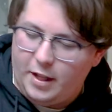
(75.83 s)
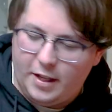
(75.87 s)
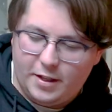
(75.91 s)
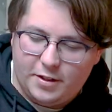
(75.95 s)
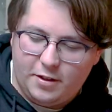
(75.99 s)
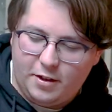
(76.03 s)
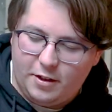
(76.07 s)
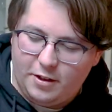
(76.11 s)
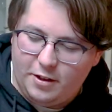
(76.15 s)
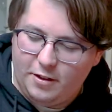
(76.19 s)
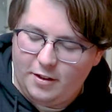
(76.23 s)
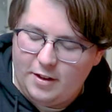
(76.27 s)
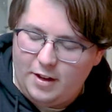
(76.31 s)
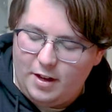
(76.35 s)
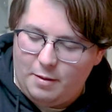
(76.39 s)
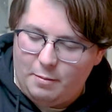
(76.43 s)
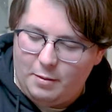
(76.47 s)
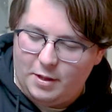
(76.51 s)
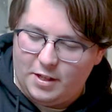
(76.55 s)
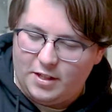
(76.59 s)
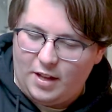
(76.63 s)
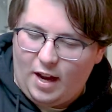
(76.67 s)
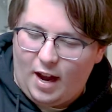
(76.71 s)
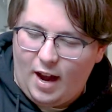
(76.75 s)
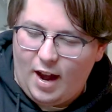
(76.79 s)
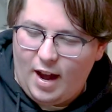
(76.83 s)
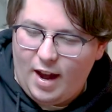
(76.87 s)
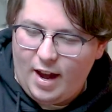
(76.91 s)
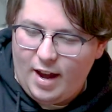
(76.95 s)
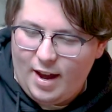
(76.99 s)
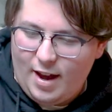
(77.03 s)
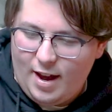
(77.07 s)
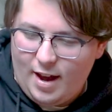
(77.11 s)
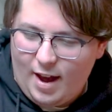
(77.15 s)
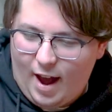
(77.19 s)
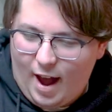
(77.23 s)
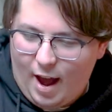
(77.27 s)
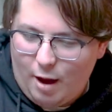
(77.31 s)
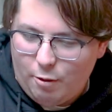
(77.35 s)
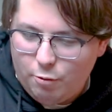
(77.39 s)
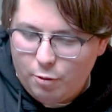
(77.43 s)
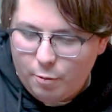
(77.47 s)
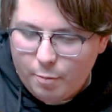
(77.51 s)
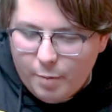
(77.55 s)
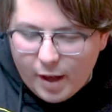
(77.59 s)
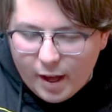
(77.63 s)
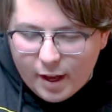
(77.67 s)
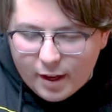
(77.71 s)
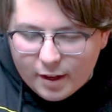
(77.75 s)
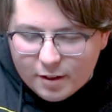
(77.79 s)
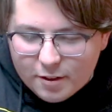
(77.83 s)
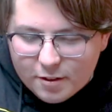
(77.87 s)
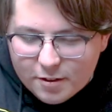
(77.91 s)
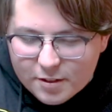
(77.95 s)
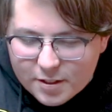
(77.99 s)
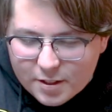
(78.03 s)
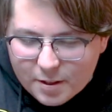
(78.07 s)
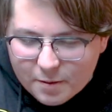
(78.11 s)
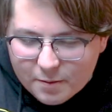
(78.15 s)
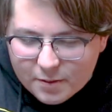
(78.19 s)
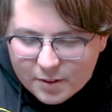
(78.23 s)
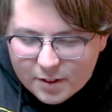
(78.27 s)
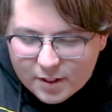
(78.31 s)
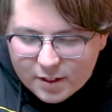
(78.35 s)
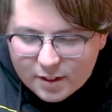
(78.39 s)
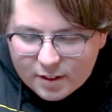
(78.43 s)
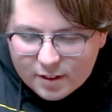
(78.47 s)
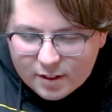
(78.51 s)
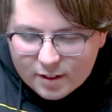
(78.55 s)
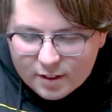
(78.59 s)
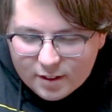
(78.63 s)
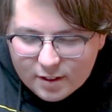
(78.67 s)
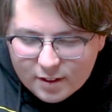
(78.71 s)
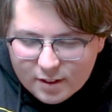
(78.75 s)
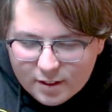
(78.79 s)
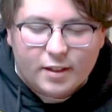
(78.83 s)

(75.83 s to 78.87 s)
That's not your name. It's I Apaec or something.